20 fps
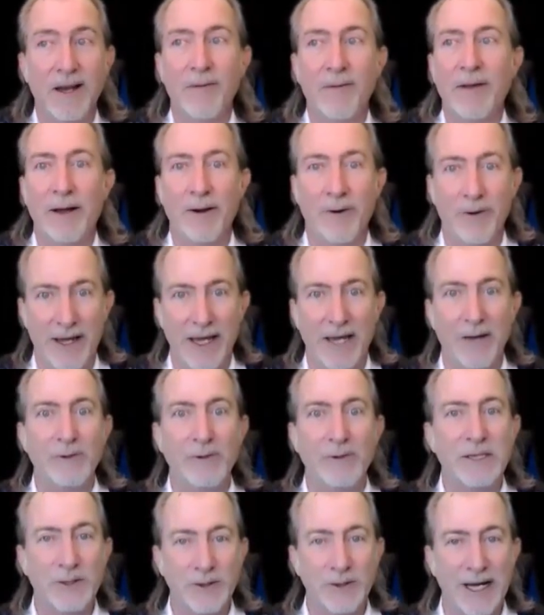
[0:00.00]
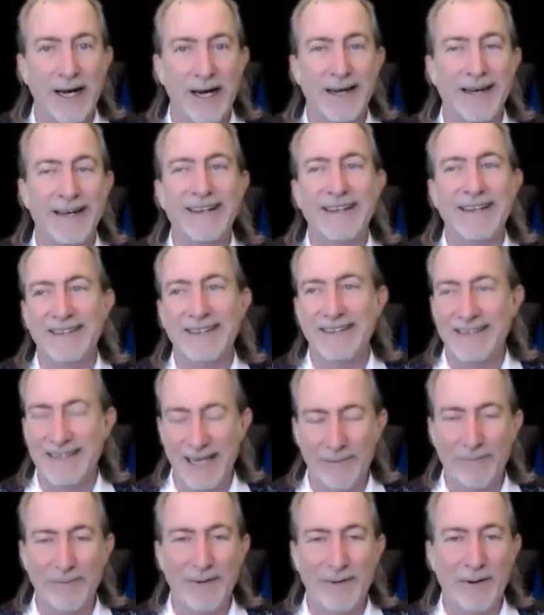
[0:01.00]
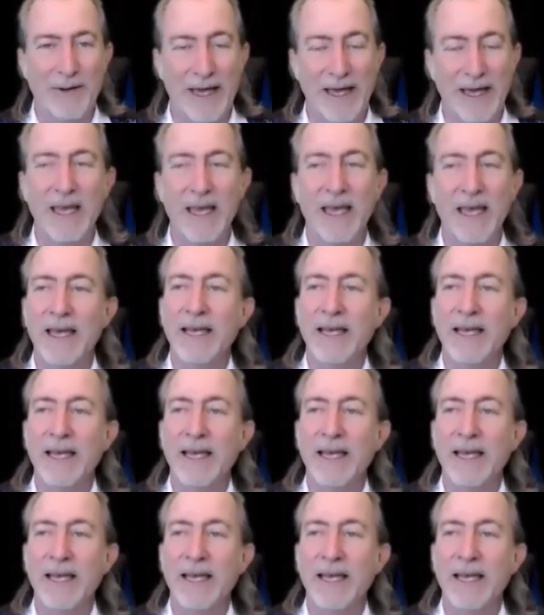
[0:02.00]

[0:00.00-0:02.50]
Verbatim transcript: I'm like, okay, we still got it. And he says, yep, okay.